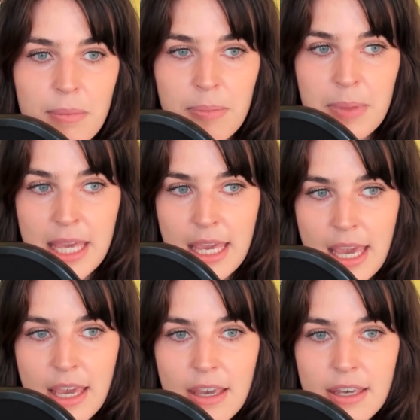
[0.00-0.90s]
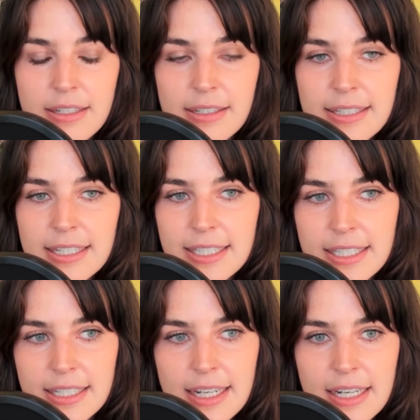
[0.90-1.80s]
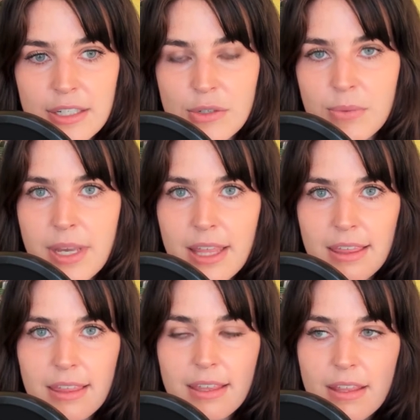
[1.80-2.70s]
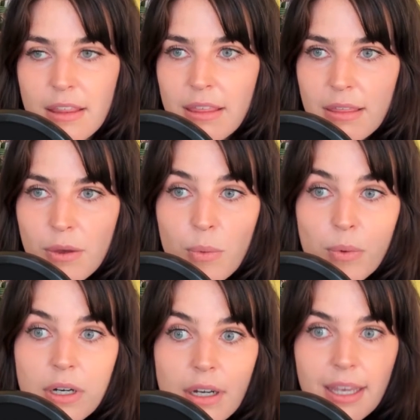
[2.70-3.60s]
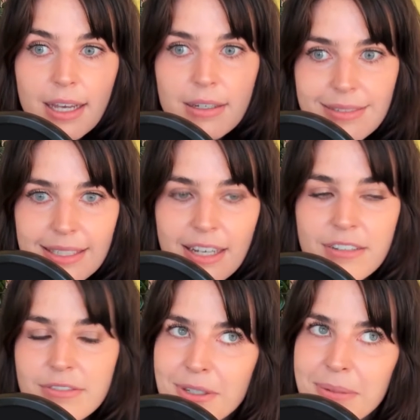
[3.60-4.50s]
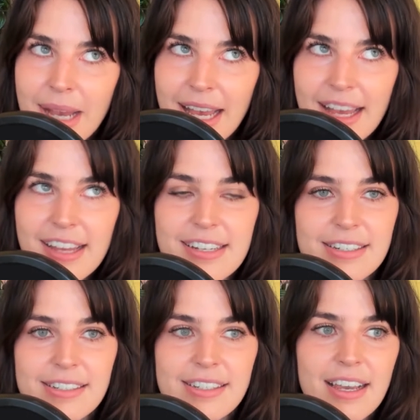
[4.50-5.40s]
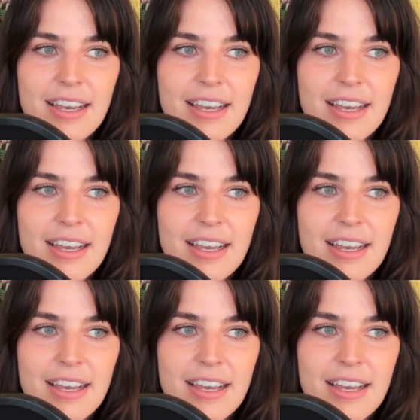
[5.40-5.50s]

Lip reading: being consistent with the workouts of your mind.